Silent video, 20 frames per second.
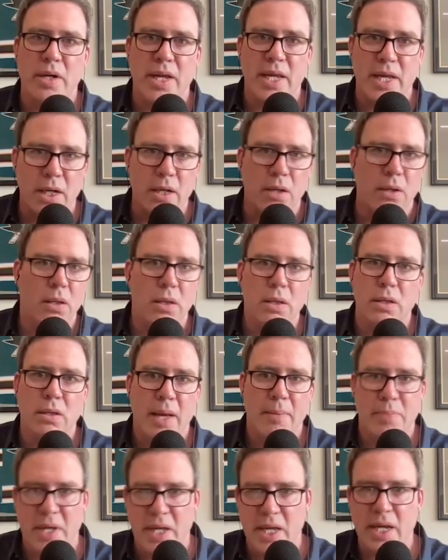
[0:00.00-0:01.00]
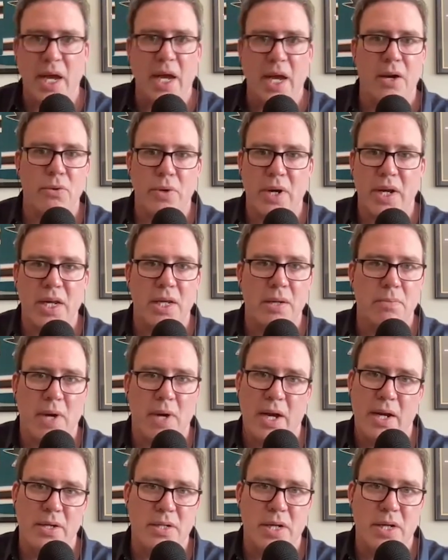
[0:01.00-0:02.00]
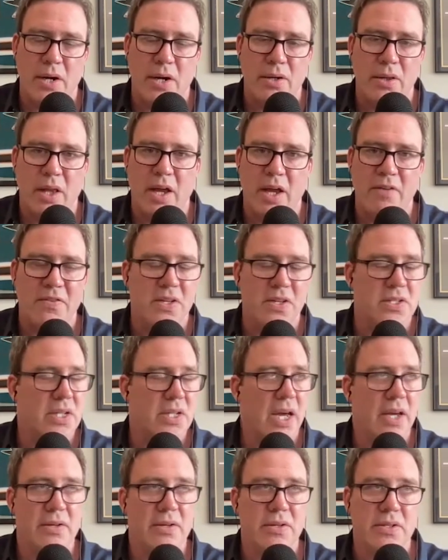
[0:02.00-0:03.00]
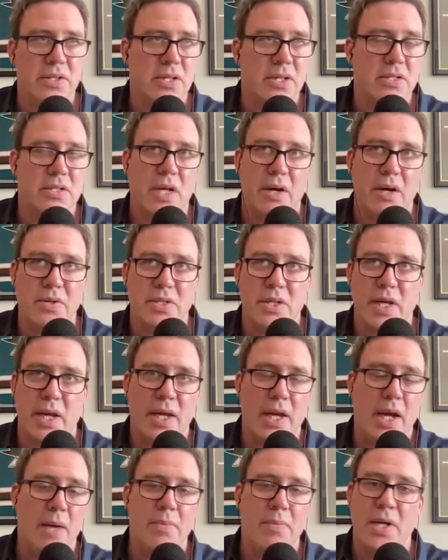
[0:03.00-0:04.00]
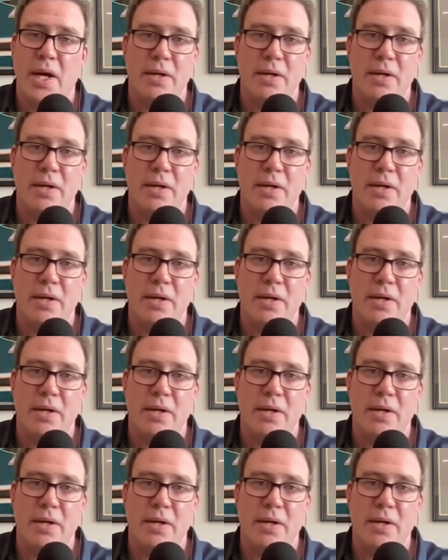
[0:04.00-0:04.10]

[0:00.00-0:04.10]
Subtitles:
ill being at a rink in my entire life, because I was like, I'm done.